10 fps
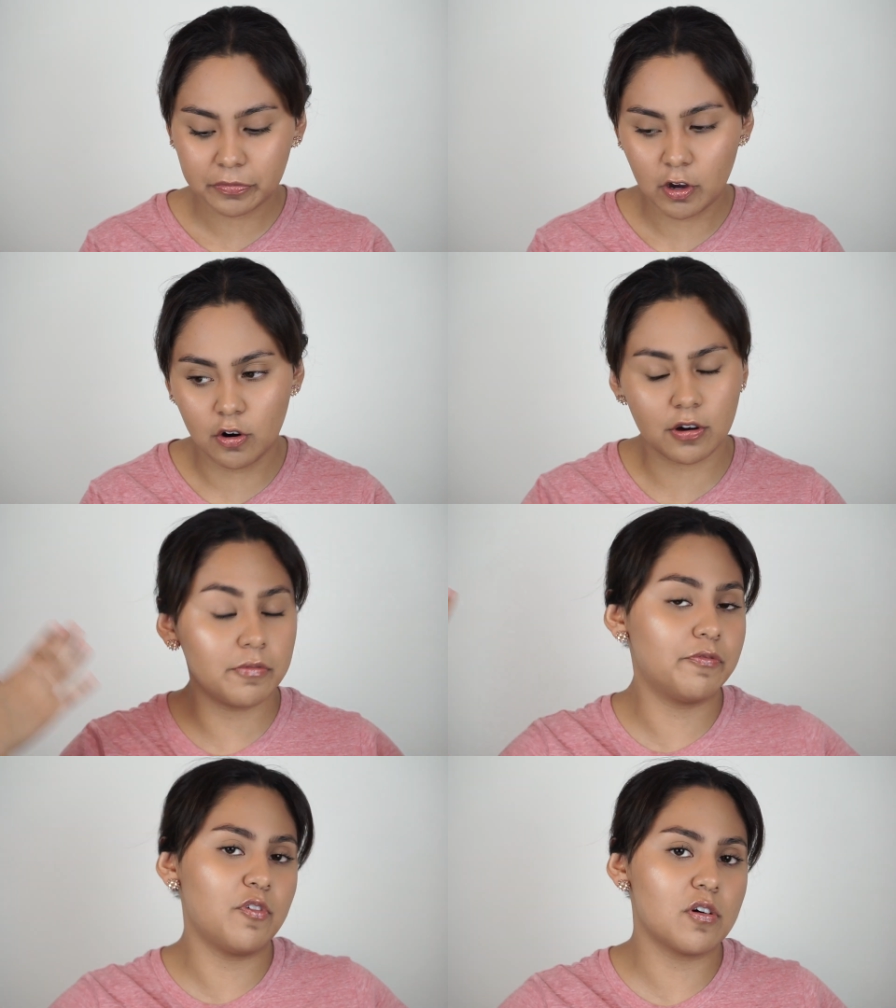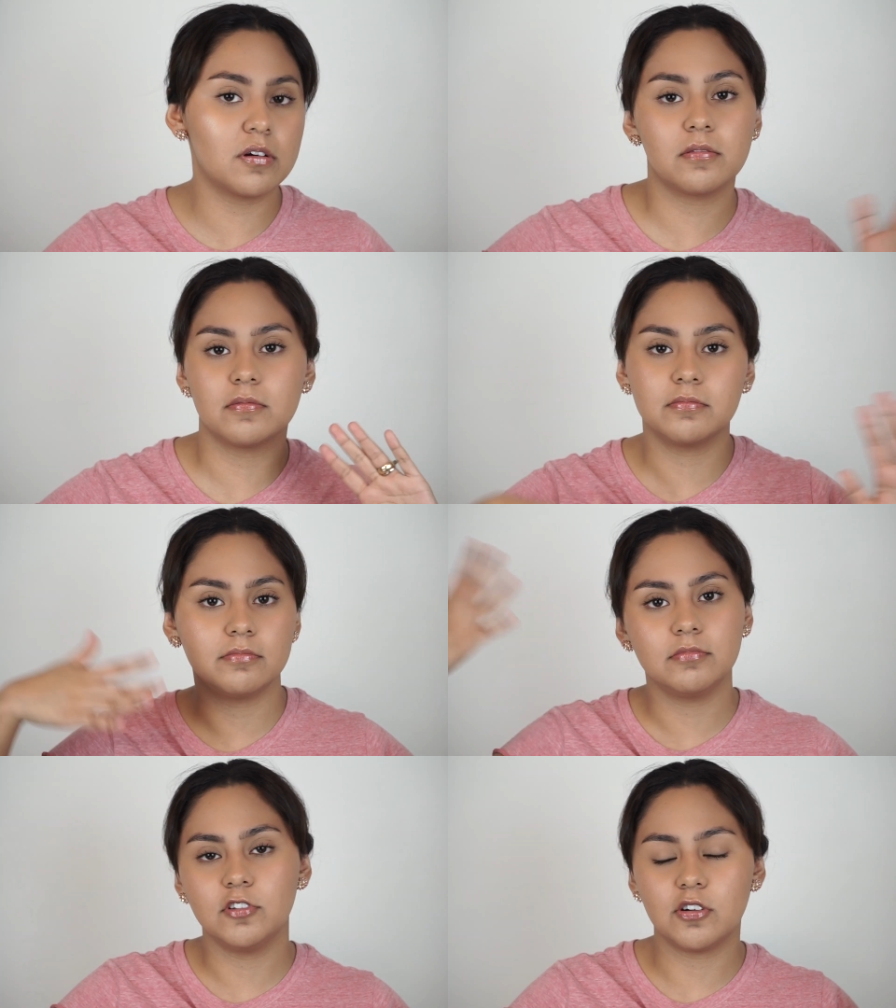or for
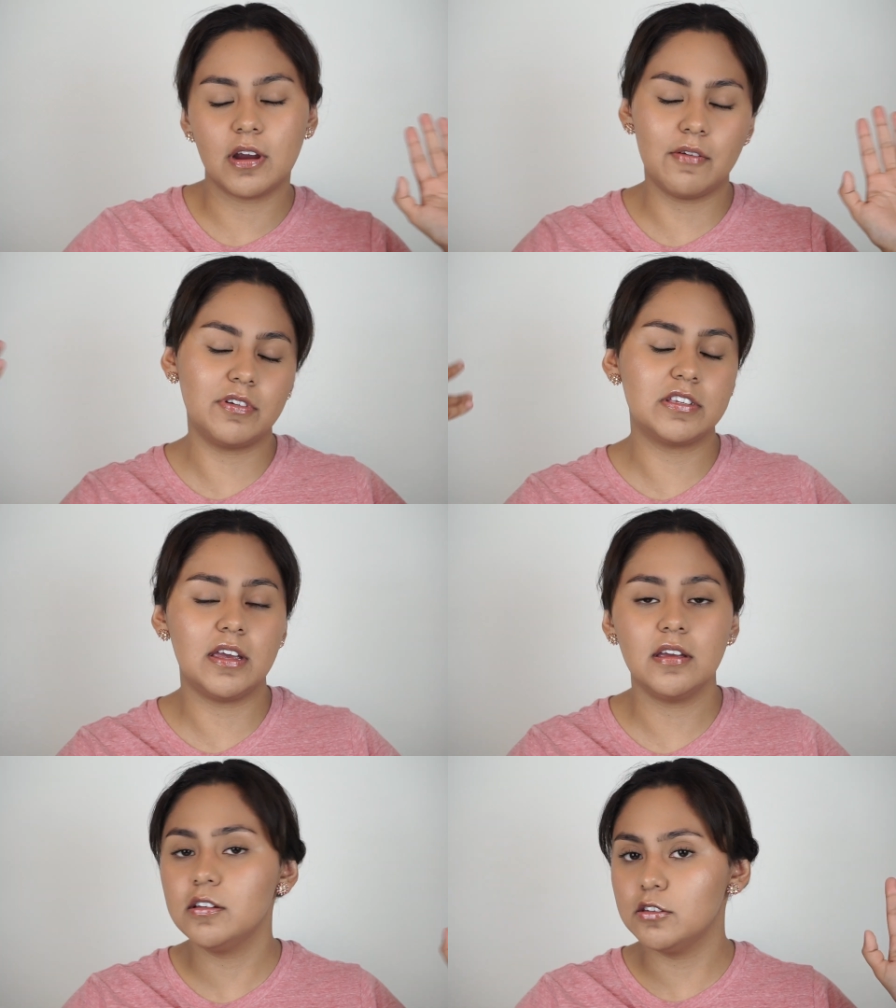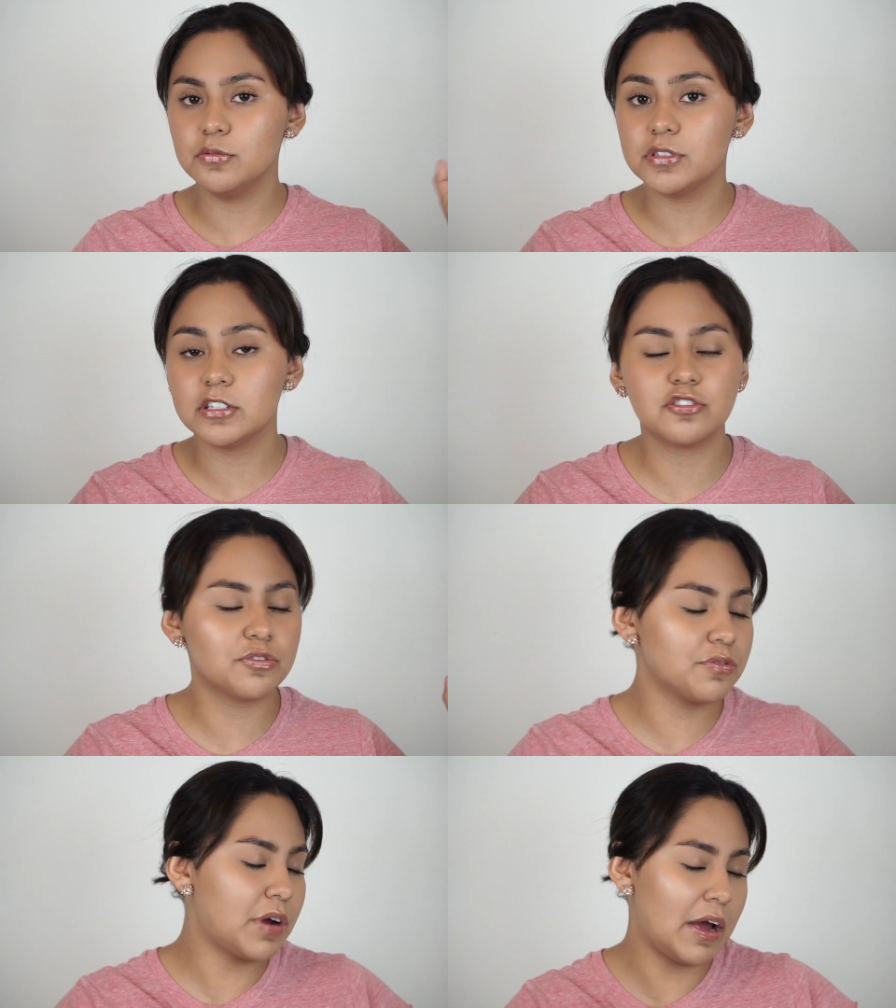your everyday usage
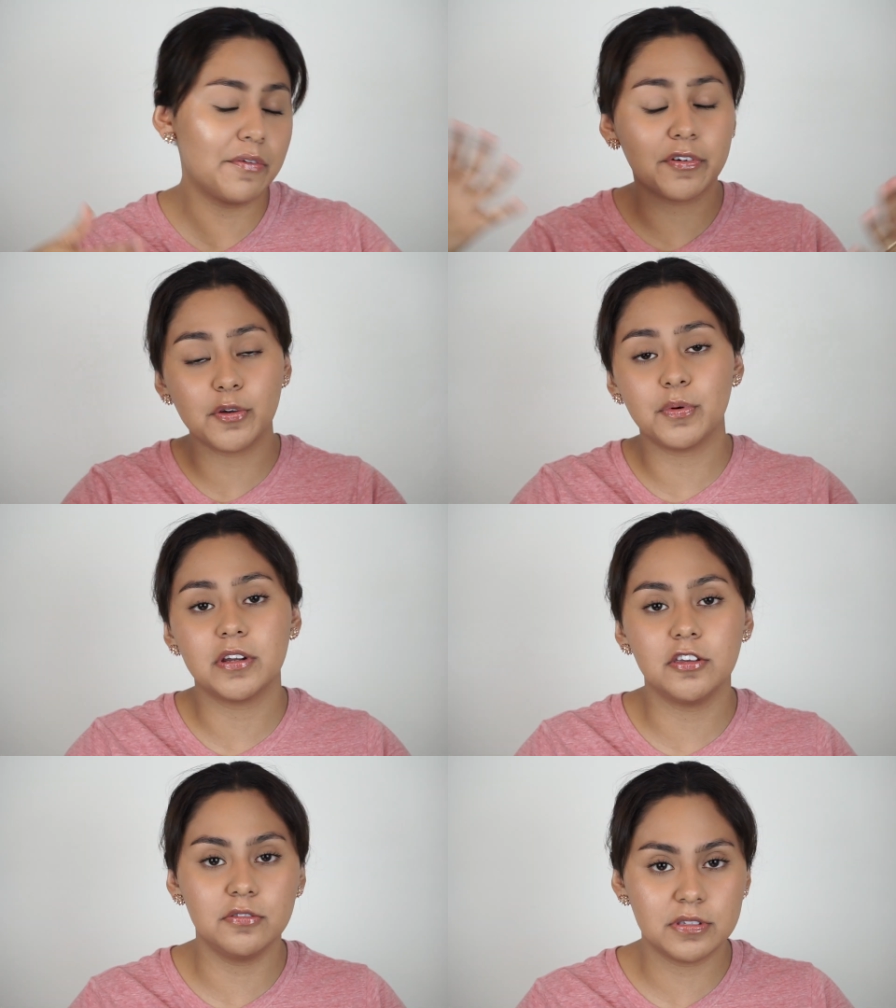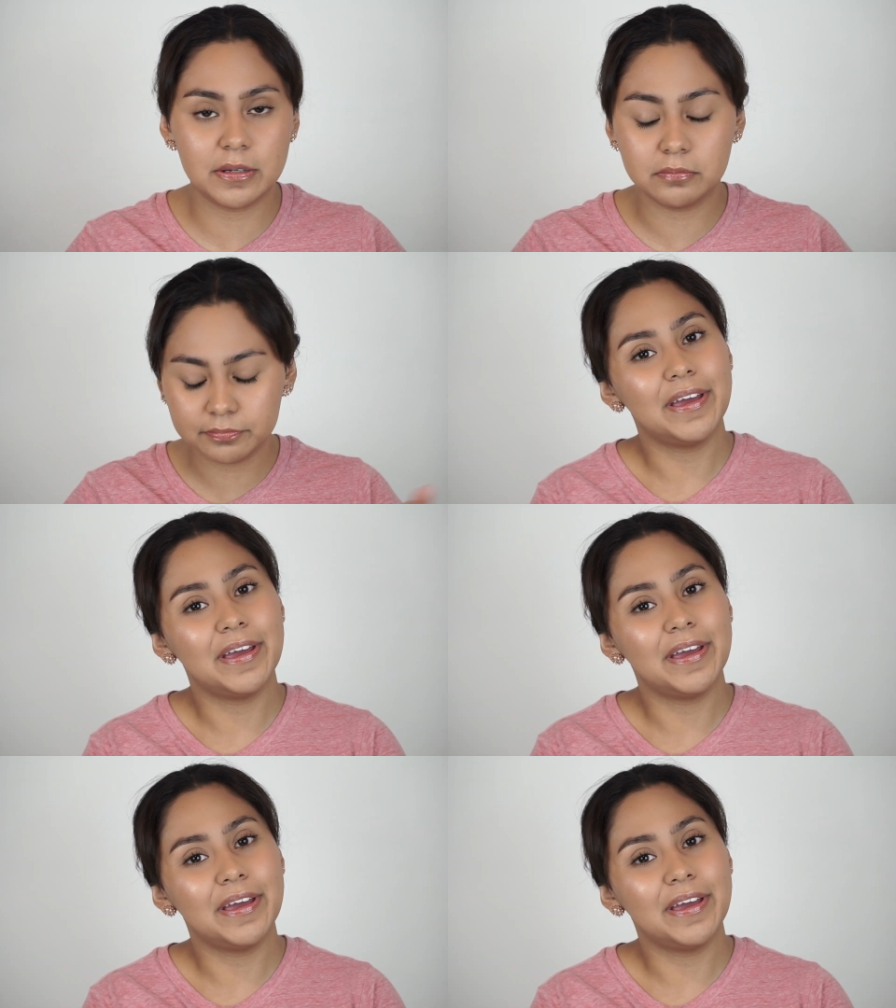or however you want to use it.